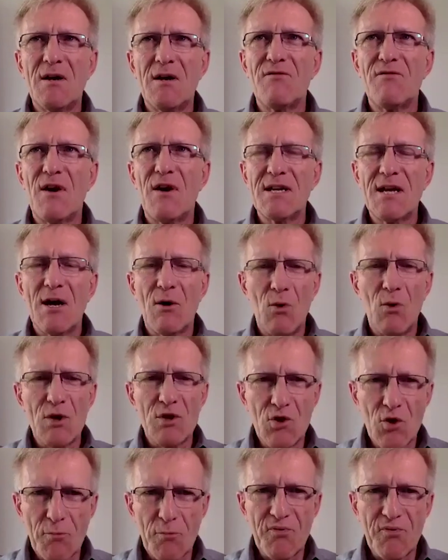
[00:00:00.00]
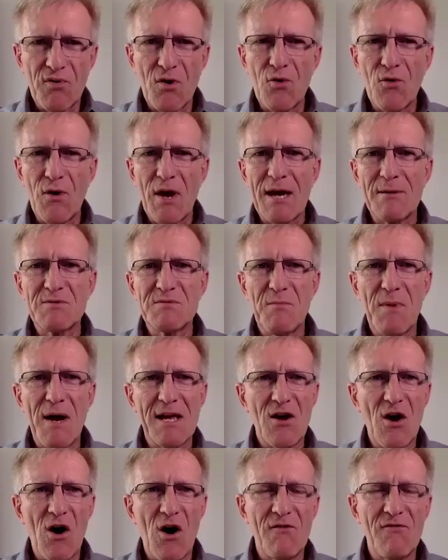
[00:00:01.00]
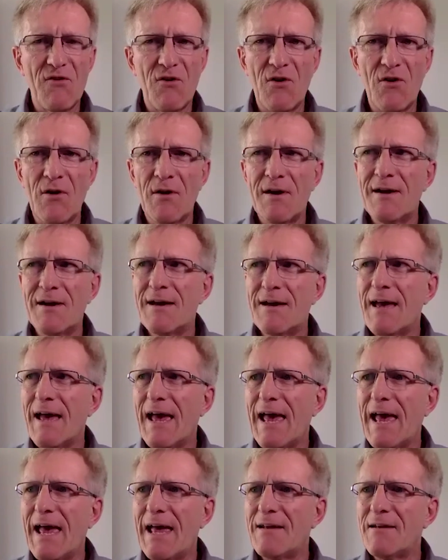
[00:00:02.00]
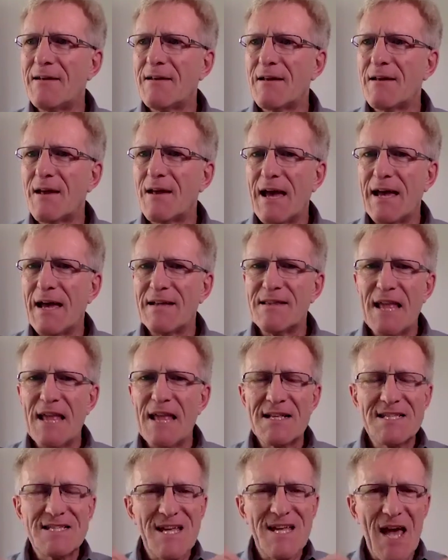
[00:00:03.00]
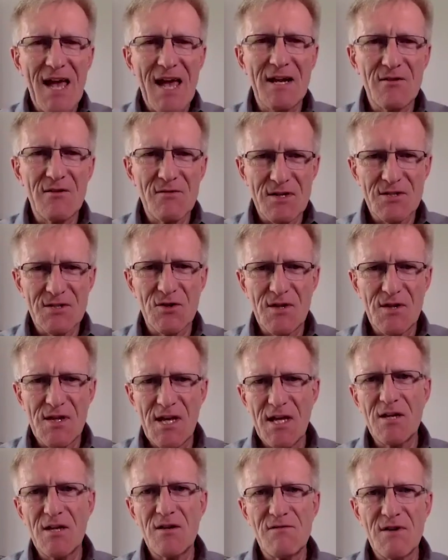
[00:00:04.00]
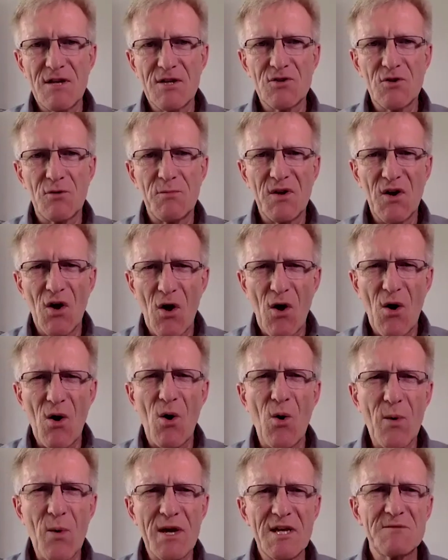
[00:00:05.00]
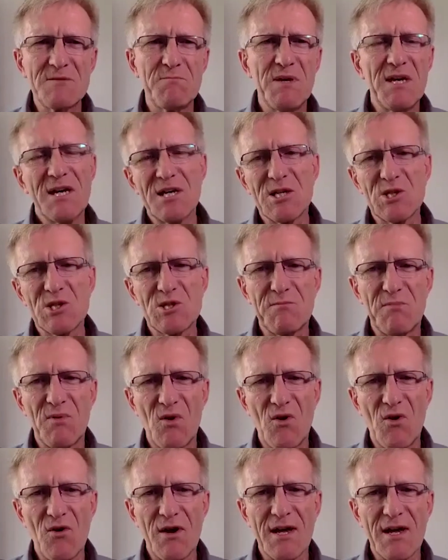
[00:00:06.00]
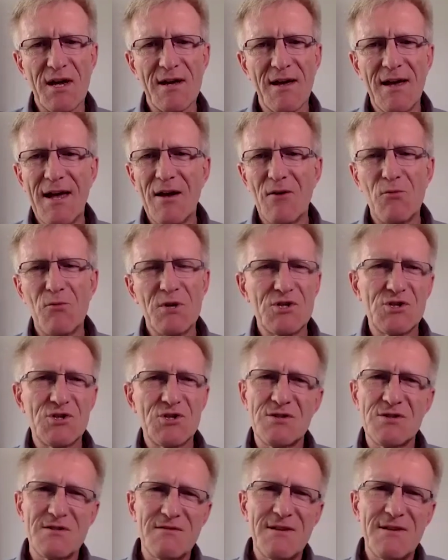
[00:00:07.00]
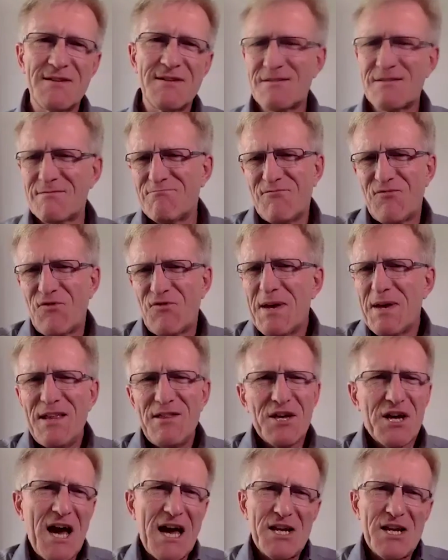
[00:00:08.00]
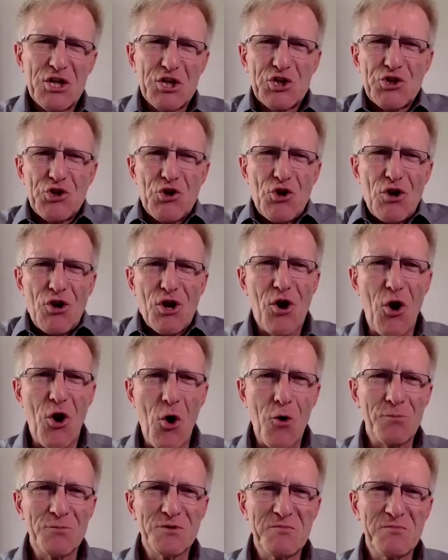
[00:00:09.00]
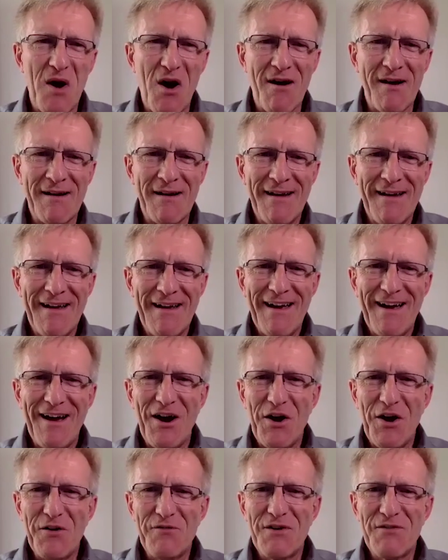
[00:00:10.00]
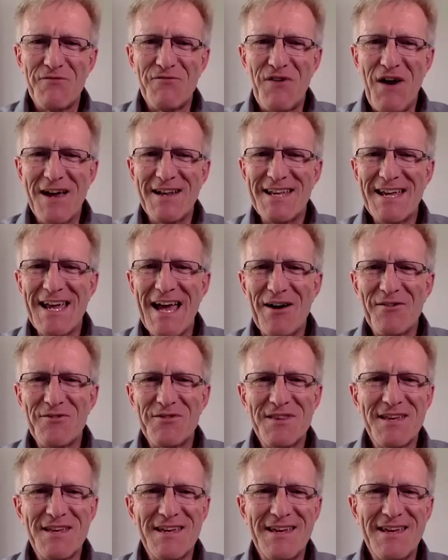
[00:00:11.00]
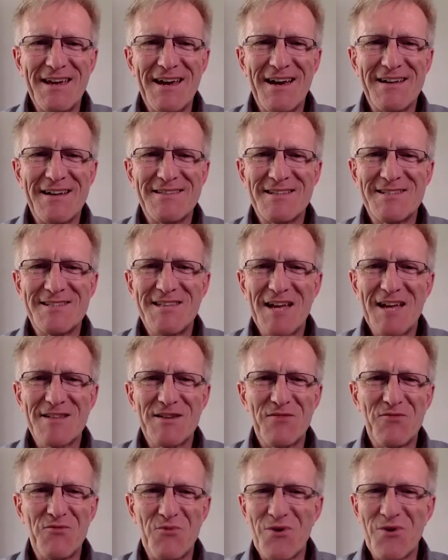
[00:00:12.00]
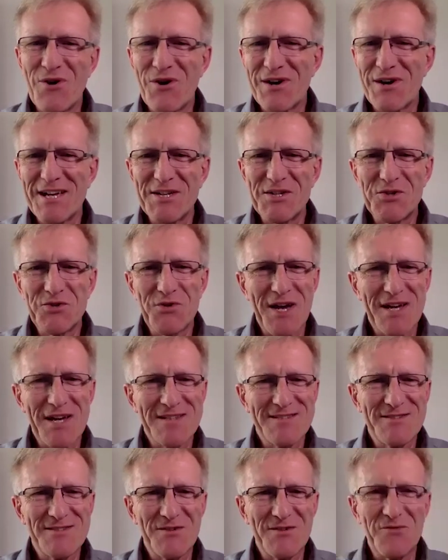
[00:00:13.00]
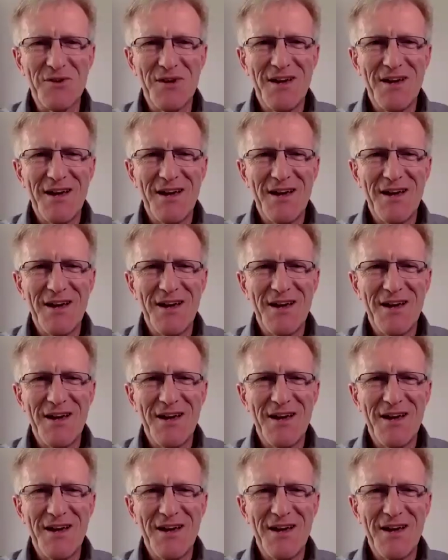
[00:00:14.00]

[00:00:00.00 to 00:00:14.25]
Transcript: find out what your programs might offer, and then tailor it to the individual, but always be exploring, which is, for me, the kind of Sherlock Holmes part of finding out the detective work interests of